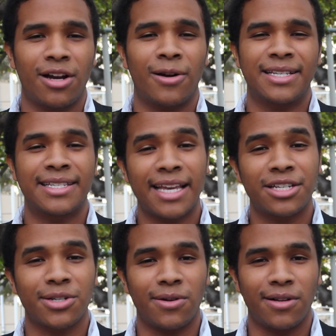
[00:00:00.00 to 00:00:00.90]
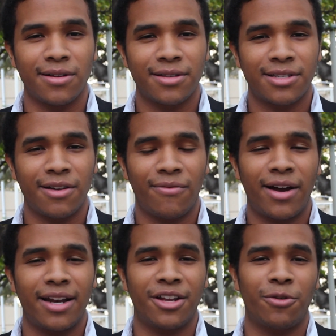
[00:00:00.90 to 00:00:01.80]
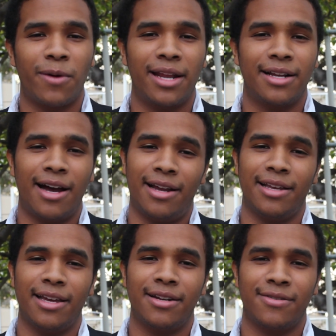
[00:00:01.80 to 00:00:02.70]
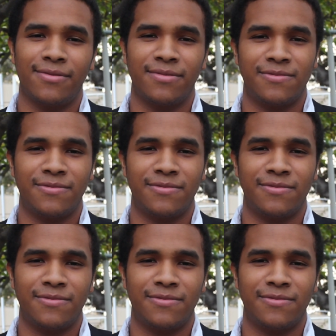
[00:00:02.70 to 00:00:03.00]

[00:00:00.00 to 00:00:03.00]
are essential to finding your way to God again.